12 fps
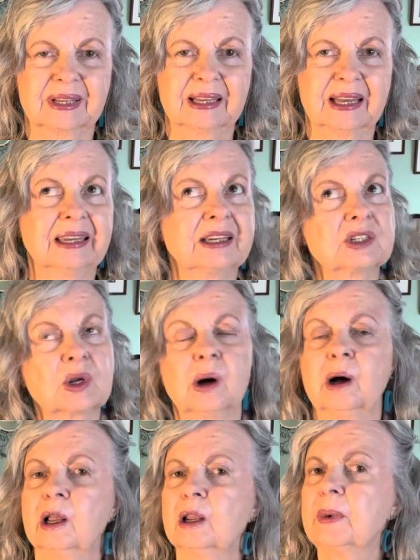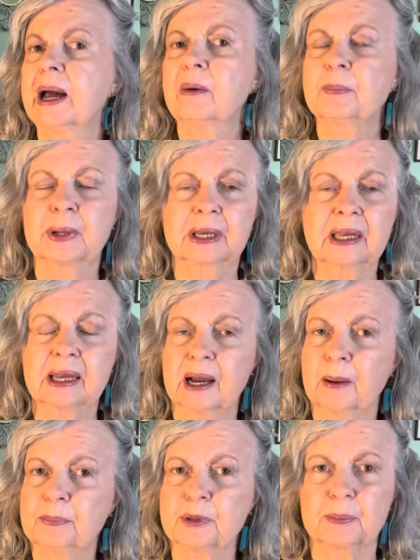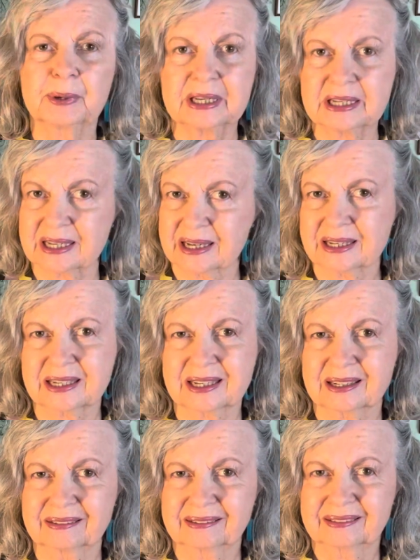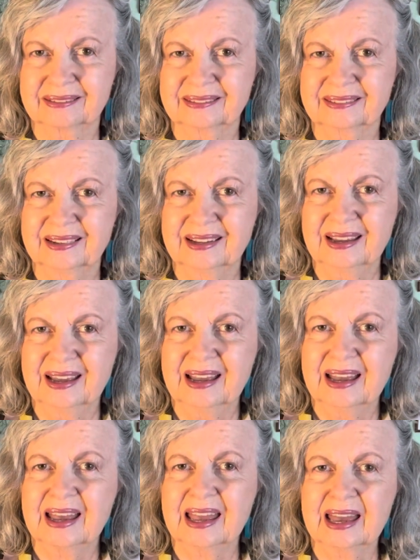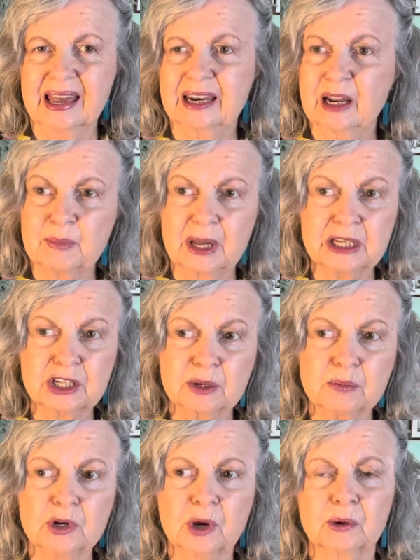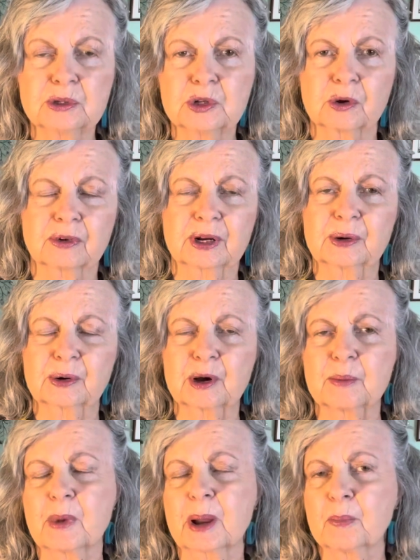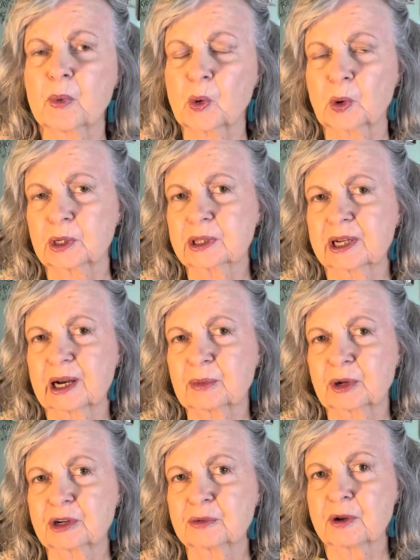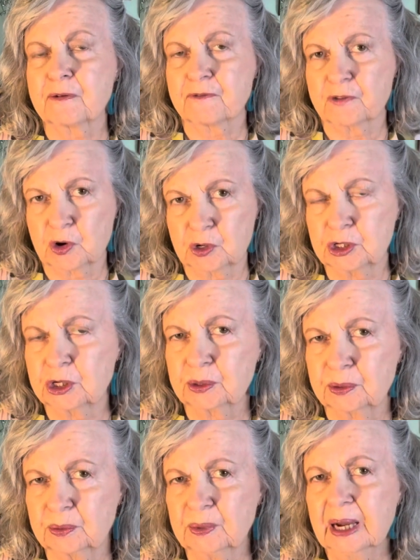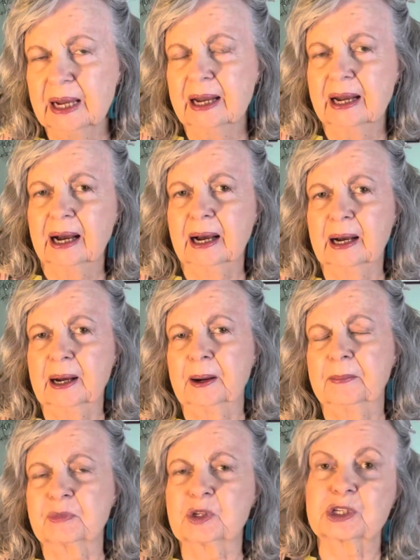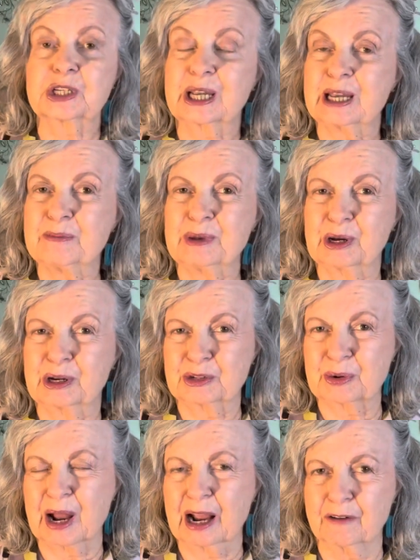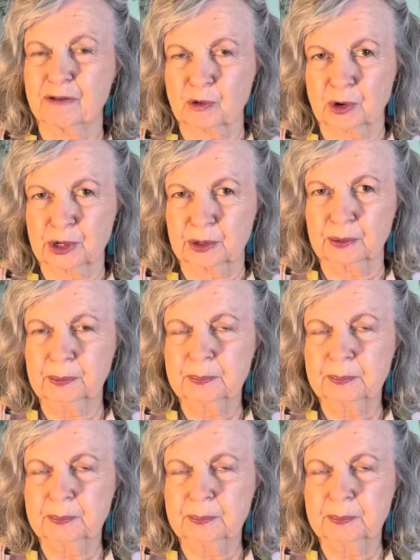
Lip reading: And it's all about picking up the pieces. And I made some notes over here on my board that I'm going to refer to just to keep me on track for you.